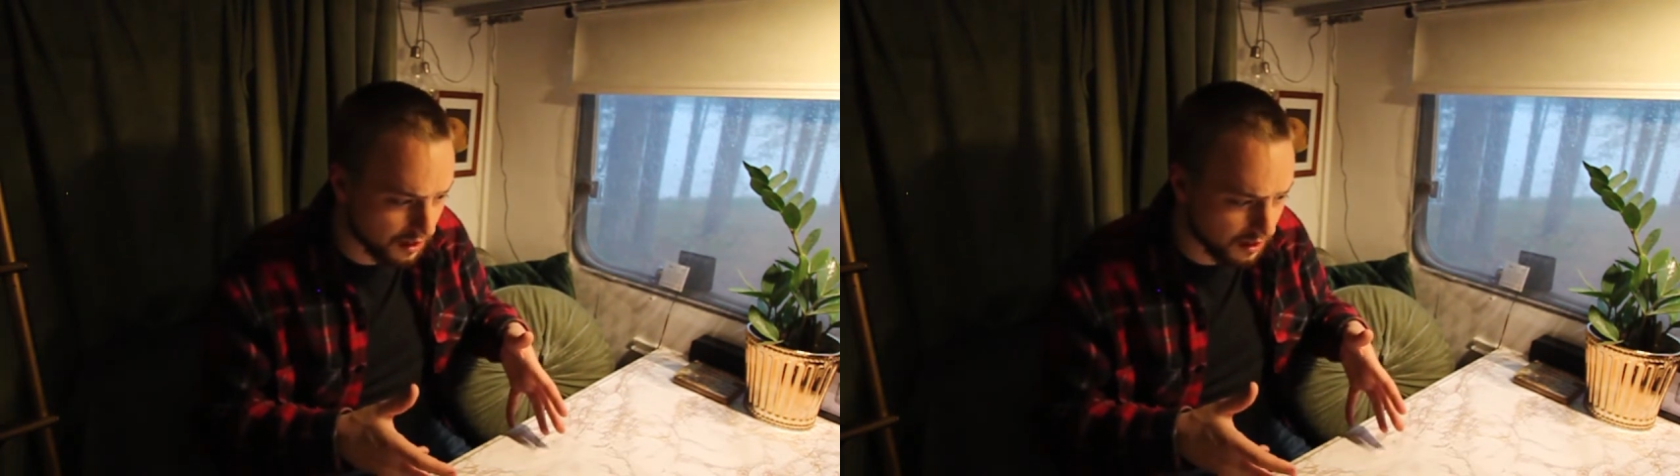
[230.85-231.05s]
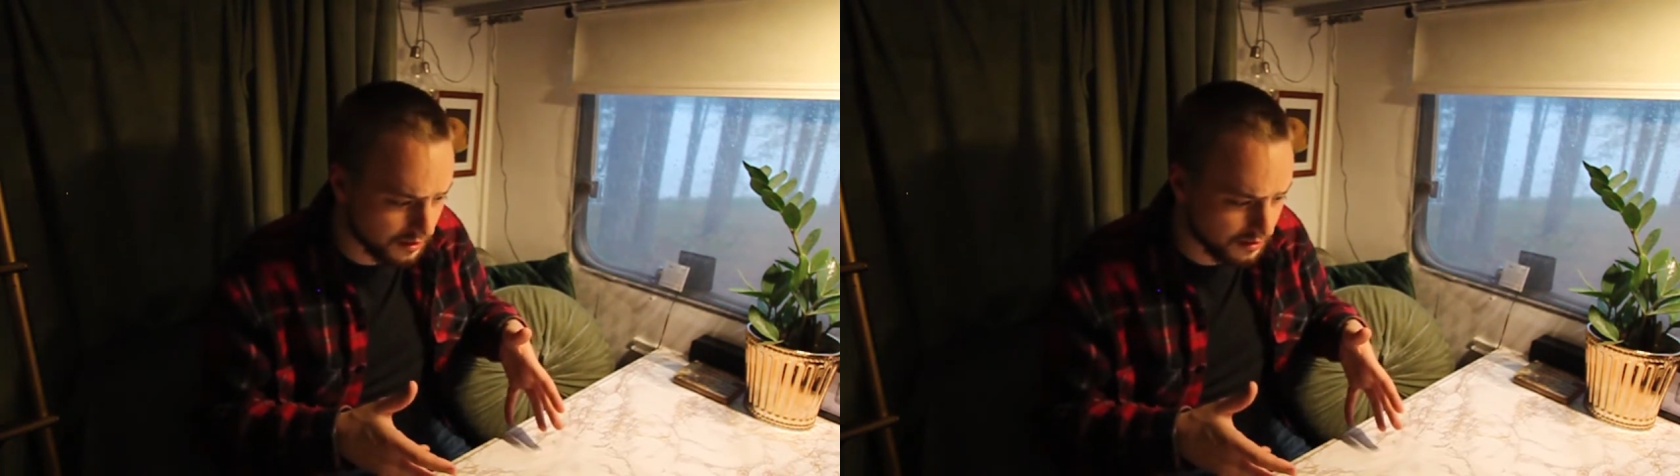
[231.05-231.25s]

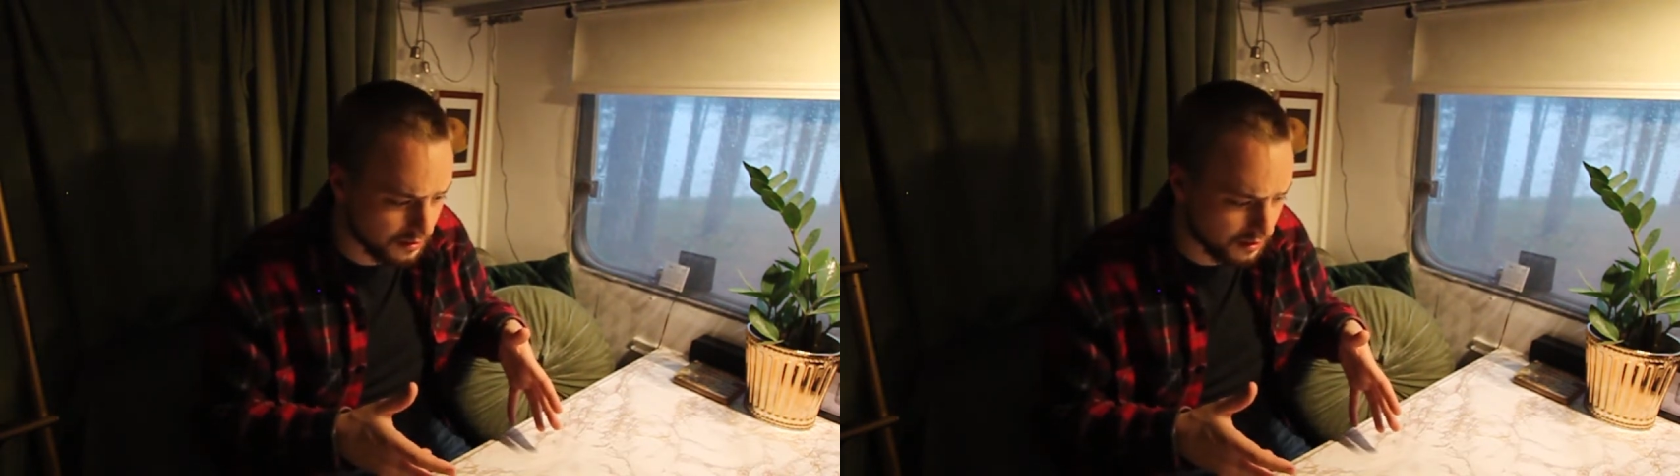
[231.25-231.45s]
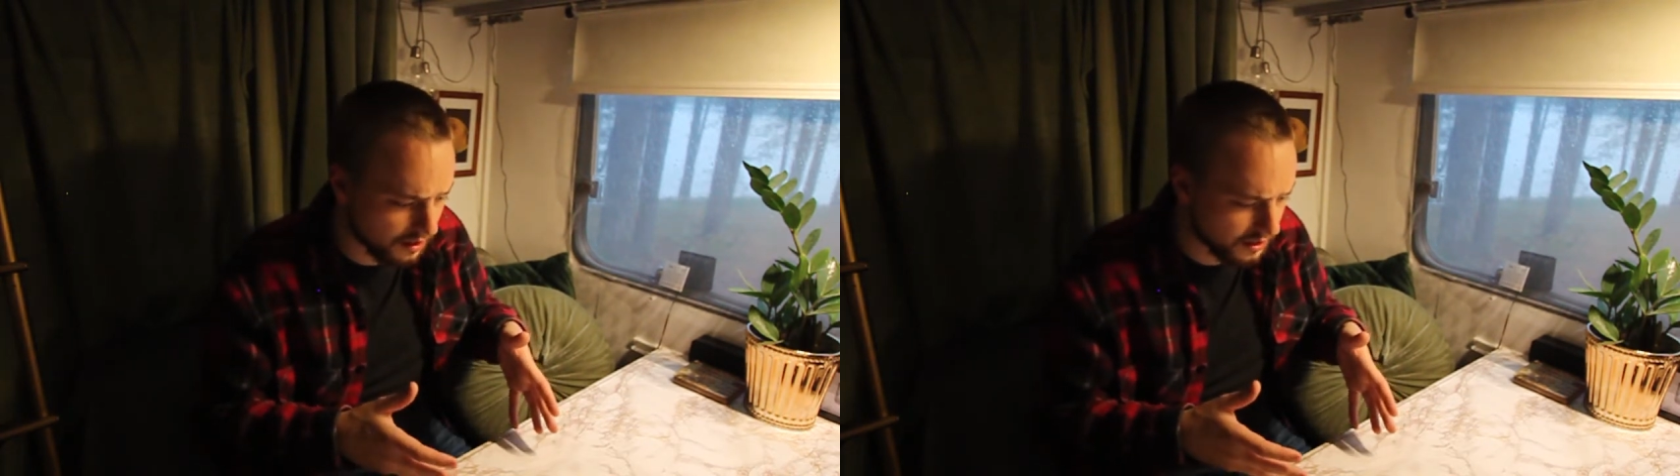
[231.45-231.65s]
high
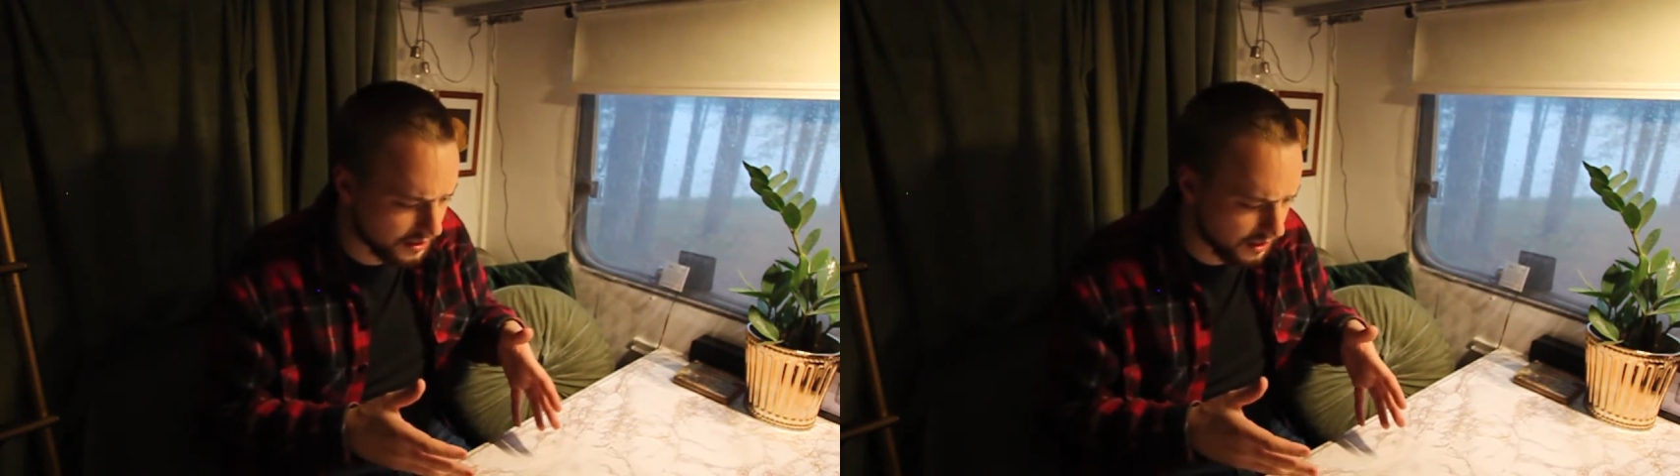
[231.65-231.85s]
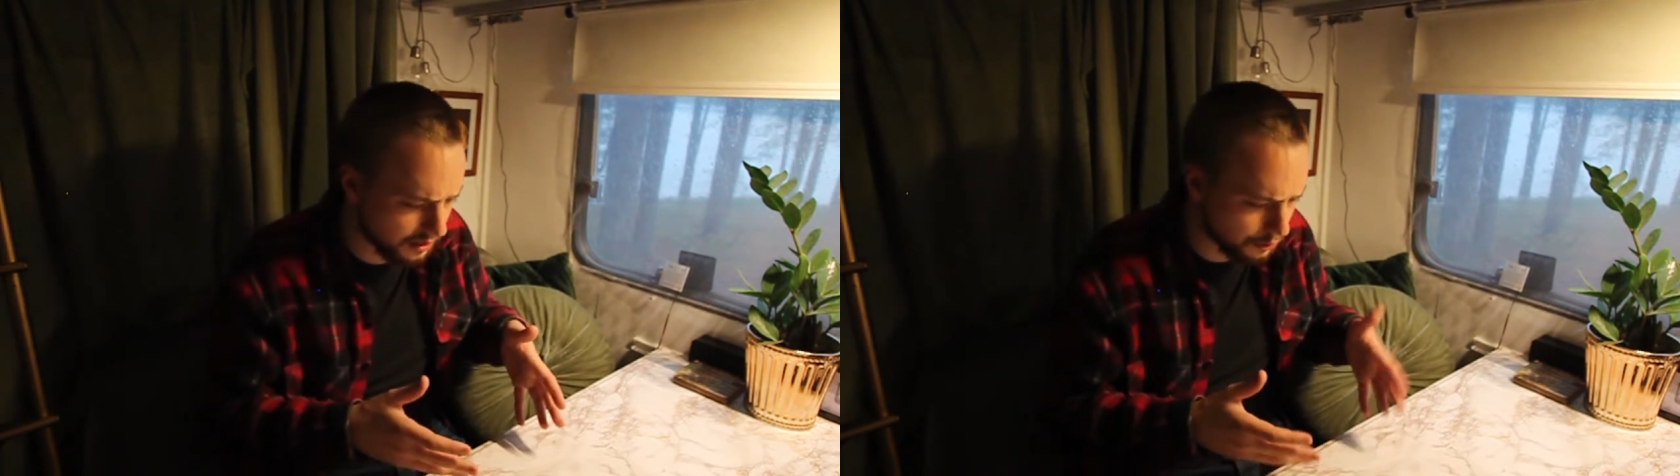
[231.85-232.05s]

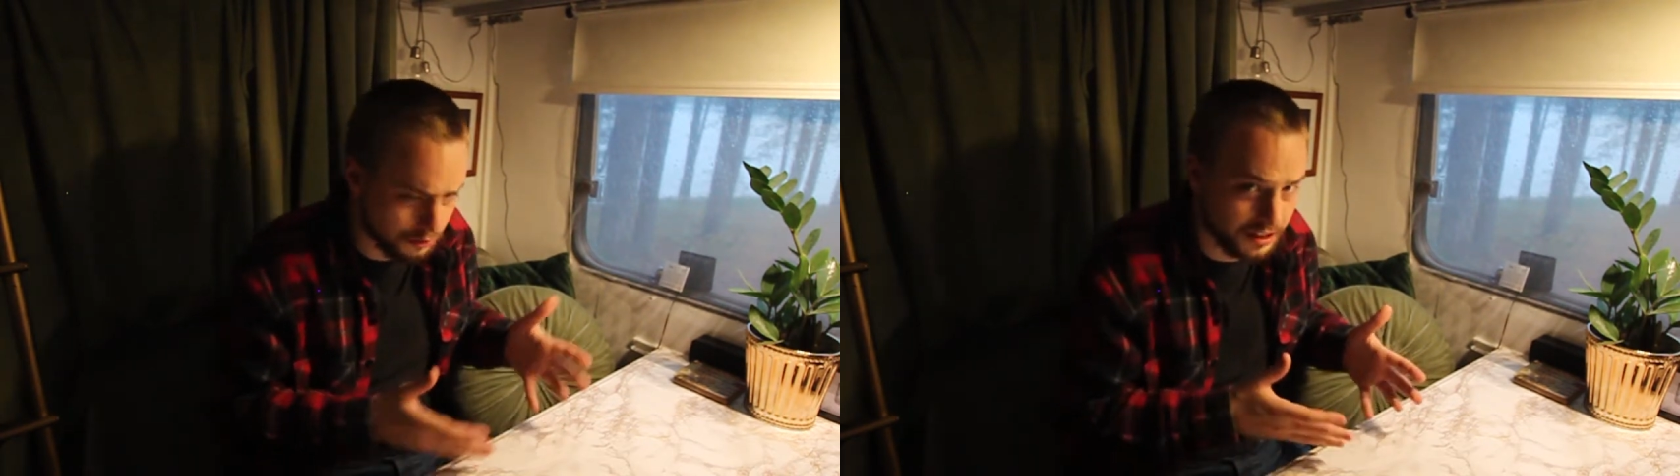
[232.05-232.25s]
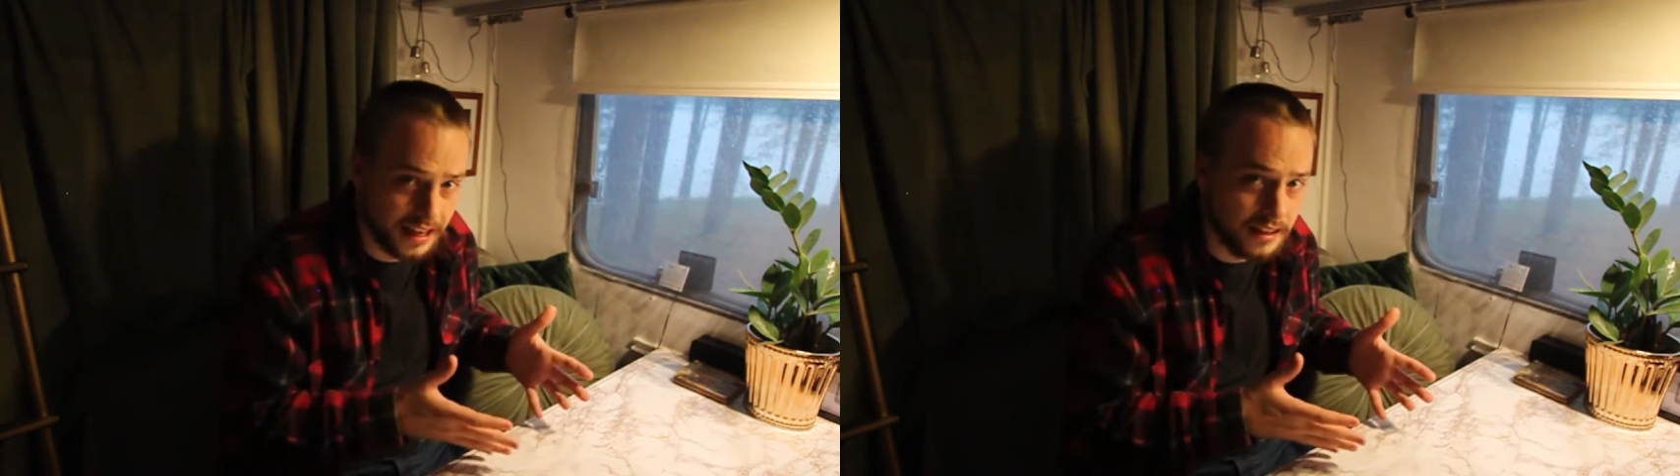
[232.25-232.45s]
society
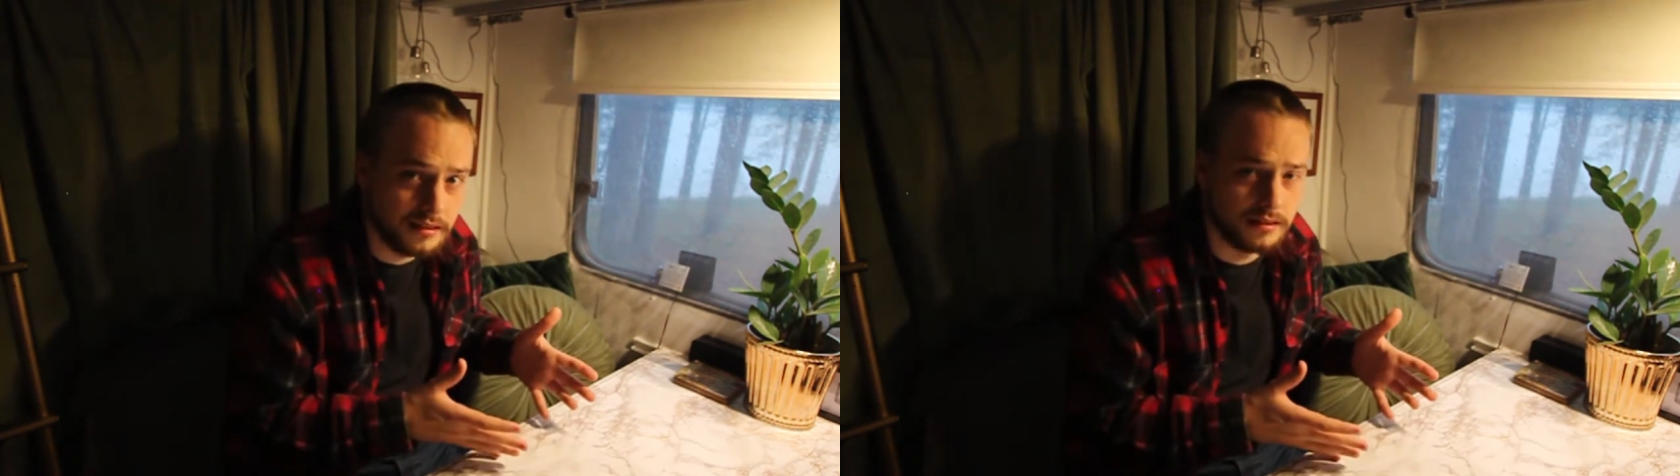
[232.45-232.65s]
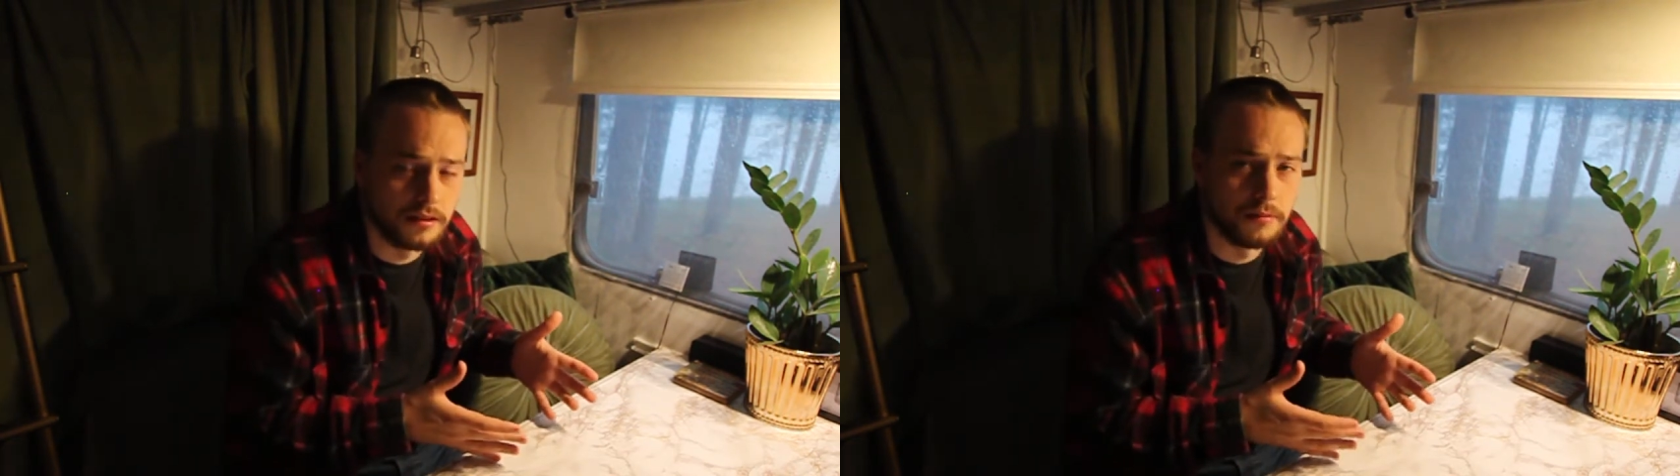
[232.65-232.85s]
or
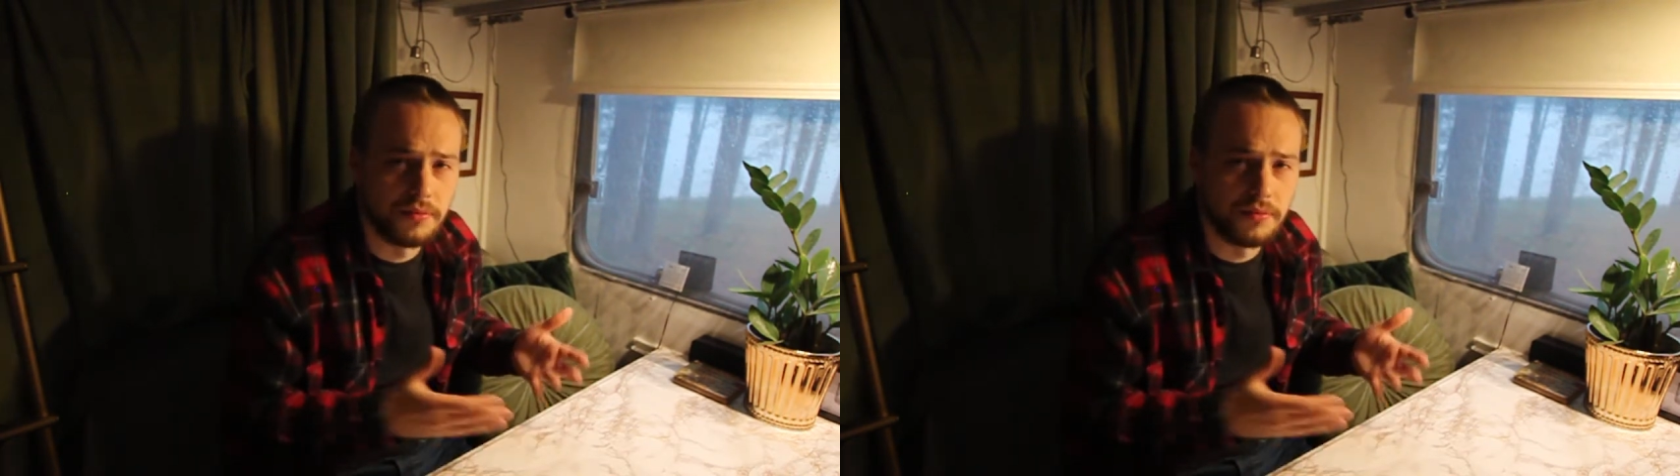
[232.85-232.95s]
against them.